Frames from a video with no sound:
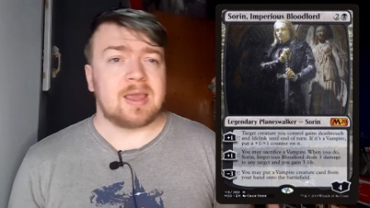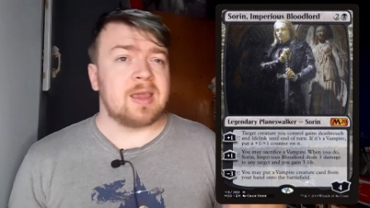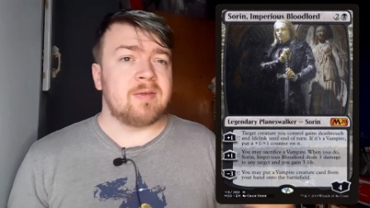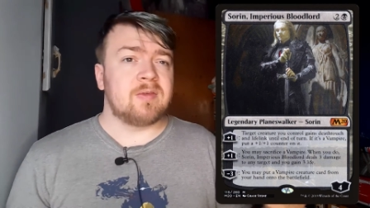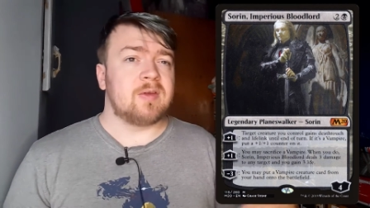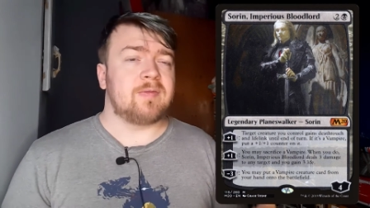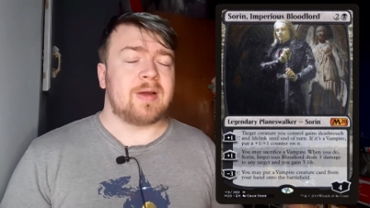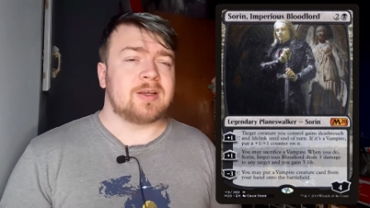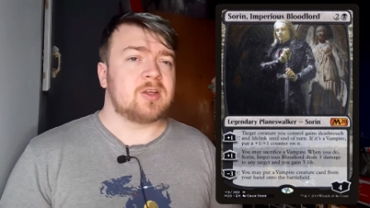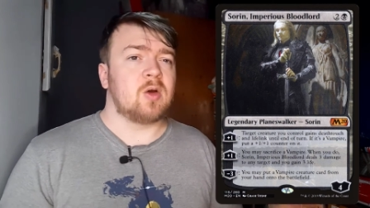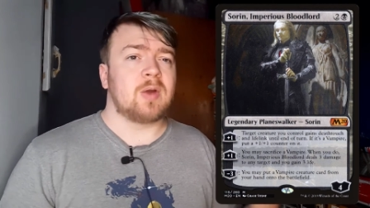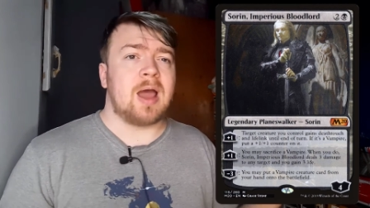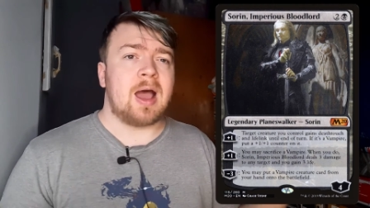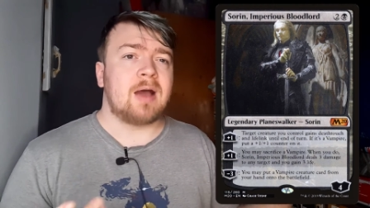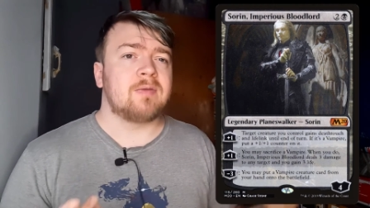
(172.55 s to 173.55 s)
Even if I
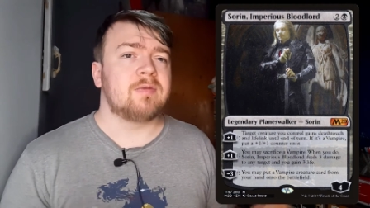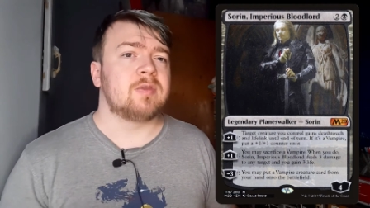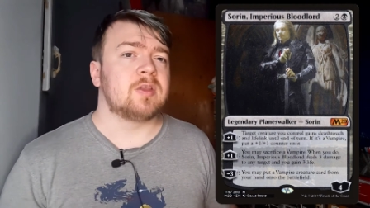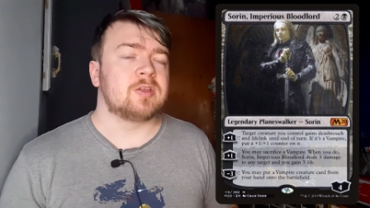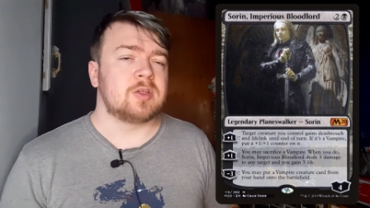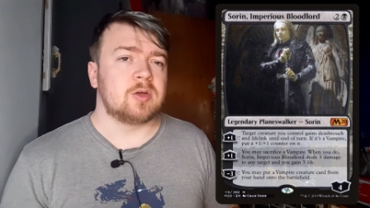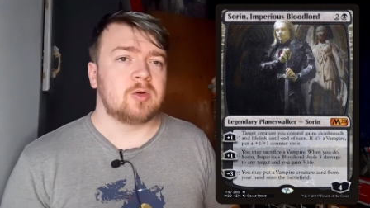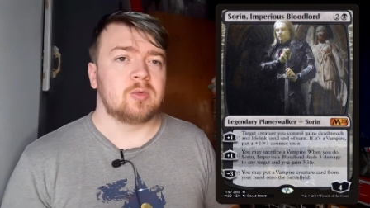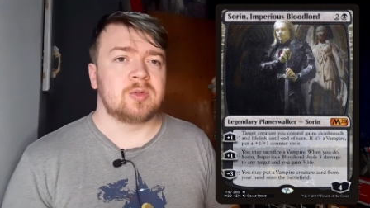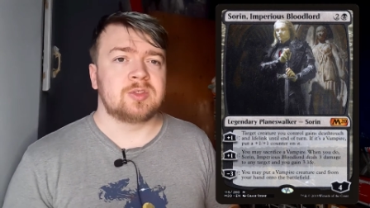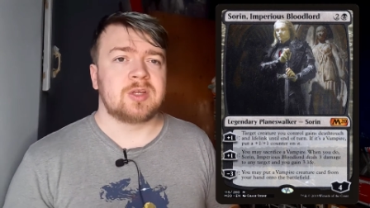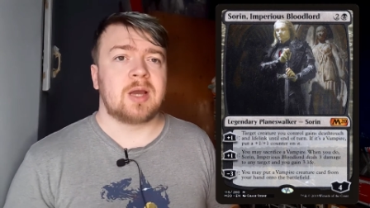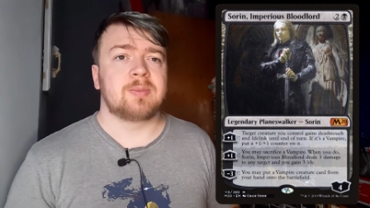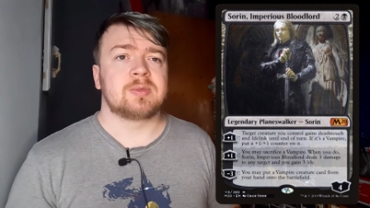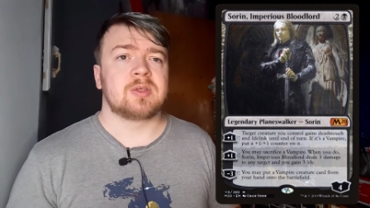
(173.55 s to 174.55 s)
don't have the 2
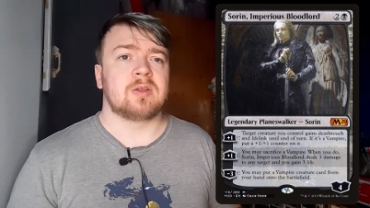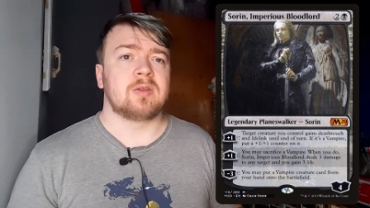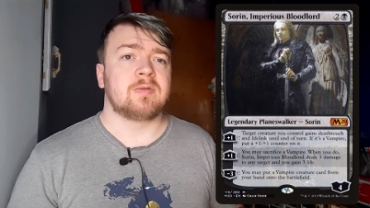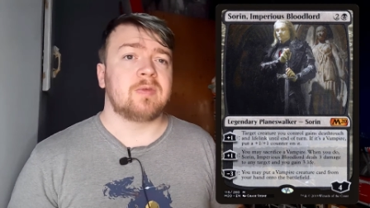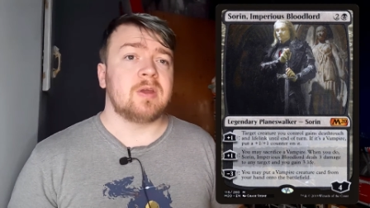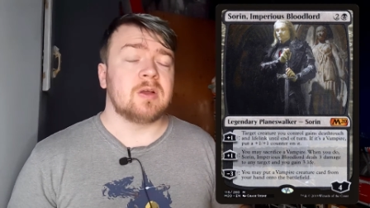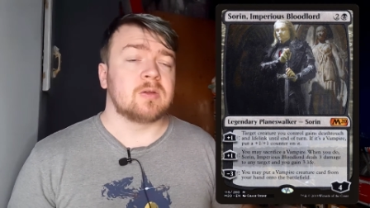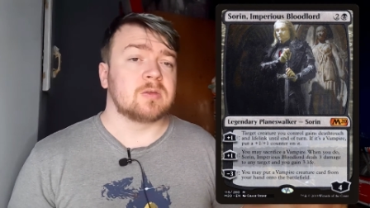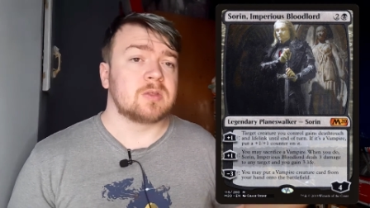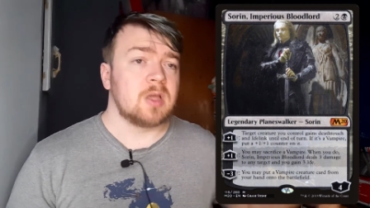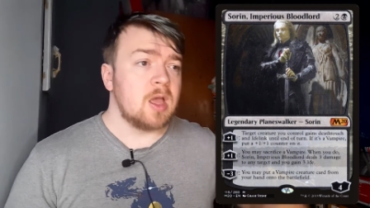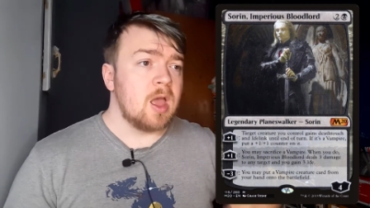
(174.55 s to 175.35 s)
enchantments on the field,